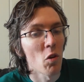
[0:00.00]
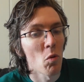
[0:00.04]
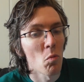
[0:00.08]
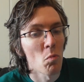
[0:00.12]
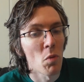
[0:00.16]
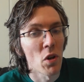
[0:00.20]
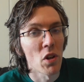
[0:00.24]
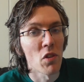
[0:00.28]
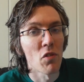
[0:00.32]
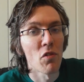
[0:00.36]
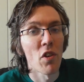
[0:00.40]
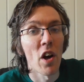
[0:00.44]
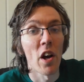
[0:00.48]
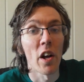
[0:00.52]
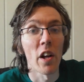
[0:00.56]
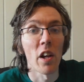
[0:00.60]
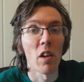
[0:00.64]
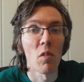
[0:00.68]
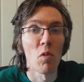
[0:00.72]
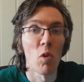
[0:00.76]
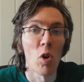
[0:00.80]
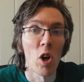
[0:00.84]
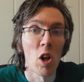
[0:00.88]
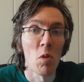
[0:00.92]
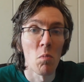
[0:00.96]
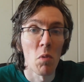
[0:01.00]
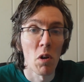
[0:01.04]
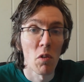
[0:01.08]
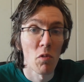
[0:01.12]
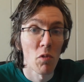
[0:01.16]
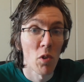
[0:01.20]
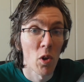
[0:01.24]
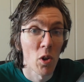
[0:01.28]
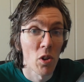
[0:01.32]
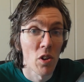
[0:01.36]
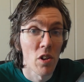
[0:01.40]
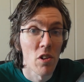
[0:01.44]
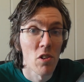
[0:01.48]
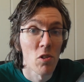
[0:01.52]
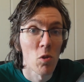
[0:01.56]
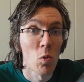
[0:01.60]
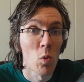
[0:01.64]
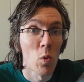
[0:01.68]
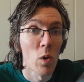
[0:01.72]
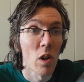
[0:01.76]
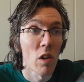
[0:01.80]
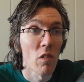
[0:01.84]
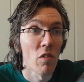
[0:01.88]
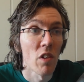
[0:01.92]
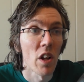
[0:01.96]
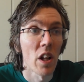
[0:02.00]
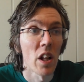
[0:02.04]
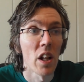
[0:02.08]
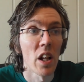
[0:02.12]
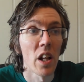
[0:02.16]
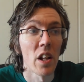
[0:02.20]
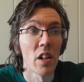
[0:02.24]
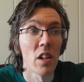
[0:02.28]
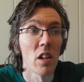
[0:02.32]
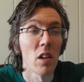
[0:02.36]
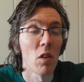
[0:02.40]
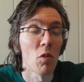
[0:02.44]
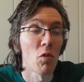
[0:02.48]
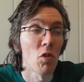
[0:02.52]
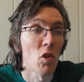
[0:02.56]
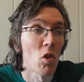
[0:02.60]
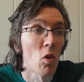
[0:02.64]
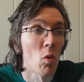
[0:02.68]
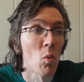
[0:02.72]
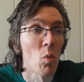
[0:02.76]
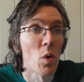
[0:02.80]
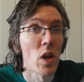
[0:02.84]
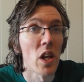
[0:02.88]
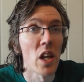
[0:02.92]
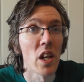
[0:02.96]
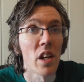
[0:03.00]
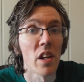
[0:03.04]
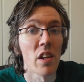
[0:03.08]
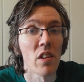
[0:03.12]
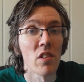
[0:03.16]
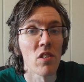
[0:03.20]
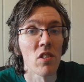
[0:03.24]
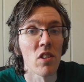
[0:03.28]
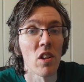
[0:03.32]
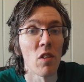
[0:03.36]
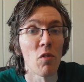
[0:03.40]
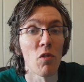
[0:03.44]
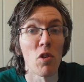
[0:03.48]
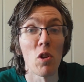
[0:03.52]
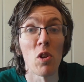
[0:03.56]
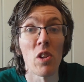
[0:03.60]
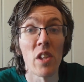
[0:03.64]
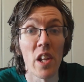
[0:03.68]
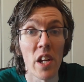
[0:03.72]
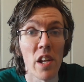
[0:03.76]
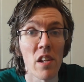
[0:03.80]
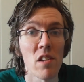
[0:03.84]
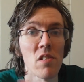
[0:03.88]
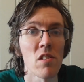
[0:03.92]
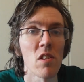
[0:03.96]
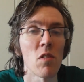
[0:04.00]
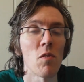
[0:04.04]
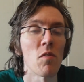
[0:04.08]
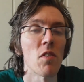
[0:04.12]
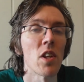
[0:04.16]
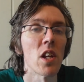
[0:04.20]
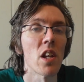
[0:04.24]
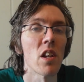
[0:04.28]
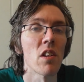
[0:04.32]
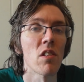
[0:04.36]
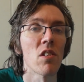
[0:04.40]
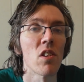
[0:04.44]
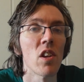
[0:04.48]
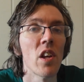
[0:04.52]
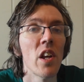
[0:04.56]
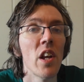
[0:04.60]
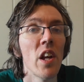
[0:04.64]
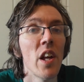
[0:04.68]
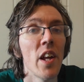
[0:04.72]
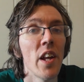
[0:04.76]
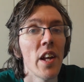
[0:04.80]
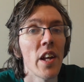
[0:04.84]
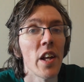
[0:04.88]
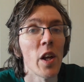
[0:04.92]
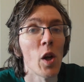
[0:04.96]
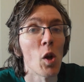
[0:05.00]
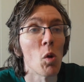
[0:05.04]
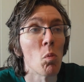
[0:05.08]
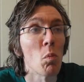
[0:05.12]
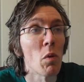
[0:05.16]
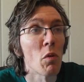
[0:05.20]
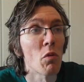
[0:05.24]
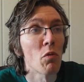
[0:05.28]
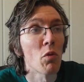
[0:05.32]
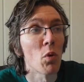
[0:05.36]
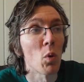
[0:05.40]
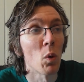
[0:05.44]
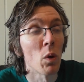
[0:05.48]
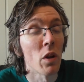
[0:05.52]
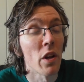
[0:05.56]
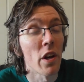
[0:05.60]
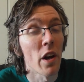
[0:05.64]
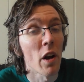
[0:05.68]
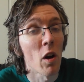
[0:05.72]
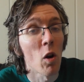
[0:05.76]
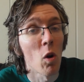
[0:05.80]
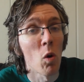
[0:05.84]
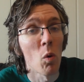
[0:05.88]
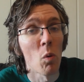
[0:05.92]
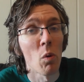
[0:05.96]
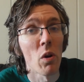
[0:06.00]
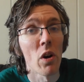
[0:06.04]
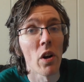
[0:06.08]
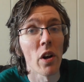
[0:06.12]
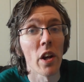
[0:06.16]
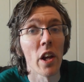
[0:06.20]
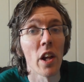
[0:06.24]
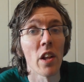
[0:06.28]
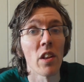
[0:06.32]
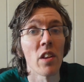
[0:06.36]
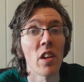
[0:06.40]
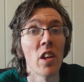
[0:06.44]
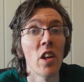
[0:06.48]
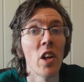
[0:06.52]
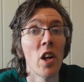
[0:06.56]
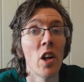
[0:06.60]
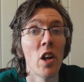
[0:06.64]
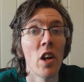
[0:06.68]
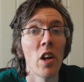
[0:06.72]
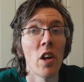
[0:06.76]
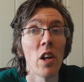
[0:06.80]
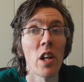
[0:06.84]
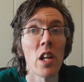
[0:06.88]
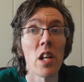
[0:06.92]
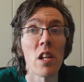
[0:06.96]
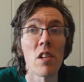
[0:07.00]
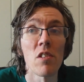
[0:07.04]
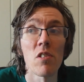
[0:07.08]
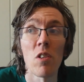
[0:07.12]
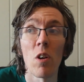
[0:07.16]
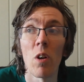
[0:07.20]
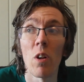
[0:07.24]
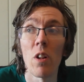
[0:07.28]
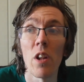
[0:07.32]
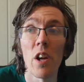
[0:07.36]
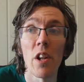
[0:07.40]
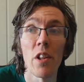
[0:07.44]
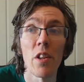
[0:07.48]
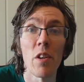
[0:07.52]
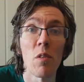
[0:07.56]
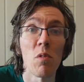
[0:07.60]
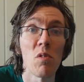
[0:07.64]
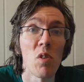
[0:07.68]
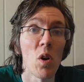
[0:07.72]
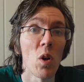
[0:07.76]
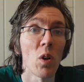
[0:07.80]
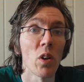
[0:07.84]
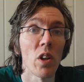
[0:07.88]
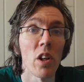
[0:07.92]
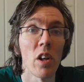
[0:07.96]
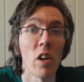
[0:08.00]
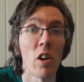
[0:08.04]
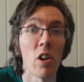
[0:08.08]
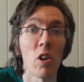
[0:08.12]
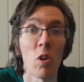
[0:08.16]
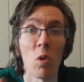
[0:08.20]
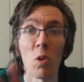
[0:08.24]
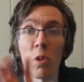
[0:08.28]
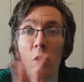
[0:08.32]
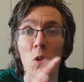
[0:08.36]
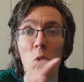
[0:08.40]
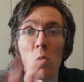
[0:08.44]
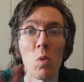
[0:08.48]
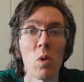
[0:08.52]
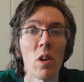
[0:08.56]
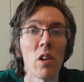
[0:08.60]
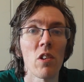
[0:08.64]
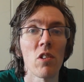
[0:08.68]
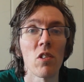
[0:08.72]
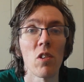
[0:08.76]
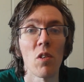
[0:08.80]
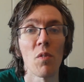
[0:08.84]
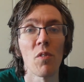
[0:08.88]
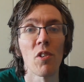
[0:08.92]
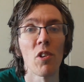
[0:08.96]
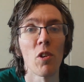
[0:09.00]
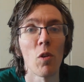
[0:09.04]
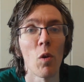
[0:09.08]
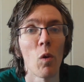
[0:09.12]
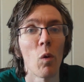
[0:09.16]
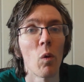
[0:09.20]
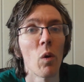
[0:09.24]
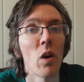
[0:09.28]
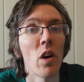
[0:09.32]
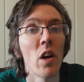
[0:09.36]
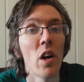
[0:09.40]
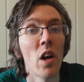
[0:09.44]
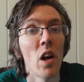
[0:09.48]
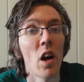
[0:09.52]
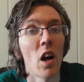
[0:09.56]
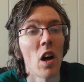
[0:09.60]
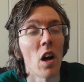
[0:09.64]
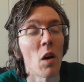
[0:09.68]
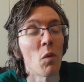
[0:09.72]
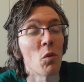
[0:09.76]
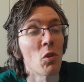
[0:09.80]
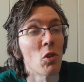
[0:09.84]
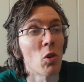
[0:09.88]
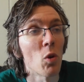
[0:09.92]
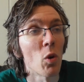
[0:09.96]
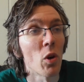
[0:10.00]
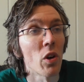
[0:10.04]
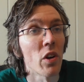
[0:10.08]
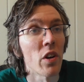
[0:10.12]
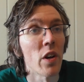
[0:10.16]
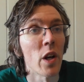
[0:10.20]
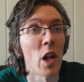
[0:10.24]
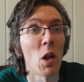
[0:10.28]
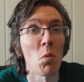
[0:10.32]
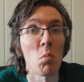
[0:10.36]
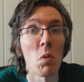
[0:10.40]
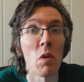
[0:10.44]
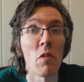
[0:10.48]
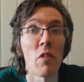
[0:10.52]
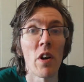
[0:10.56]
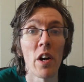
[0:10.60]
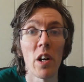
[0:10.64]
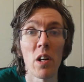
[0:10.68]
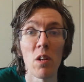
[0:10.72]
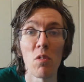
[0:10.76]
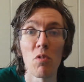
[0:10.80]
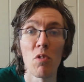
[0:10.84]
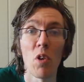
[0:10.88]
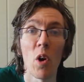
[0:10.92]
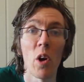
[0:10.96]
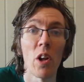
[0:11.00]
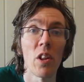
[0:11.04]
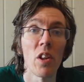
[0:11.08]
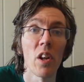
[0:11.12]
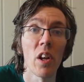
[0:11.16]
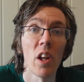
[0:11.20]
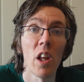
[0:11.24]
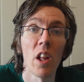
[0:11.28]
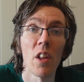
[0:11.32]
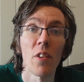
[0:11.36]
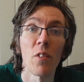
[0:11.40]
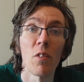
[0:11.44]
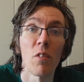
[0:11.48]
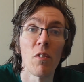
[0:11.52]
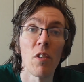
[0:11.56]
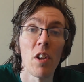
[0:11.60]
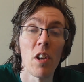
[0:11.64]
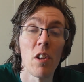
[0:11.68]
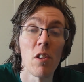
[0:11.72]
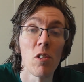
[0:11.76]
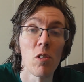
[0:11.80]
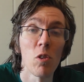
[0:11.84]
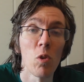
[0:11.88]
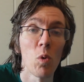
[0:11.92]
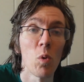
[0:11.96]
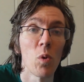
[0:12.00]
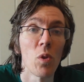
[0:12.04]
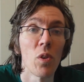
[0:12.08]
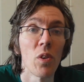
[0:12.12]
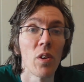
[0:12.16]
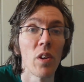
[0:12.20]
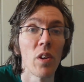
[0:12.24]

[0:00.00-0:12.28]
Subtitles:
But thankfully, my father's doing well, and in a few days and weeks, he'll be fully recovered again. He's already walking around doing stuff, so I'm certain he'll be very fine again very soon.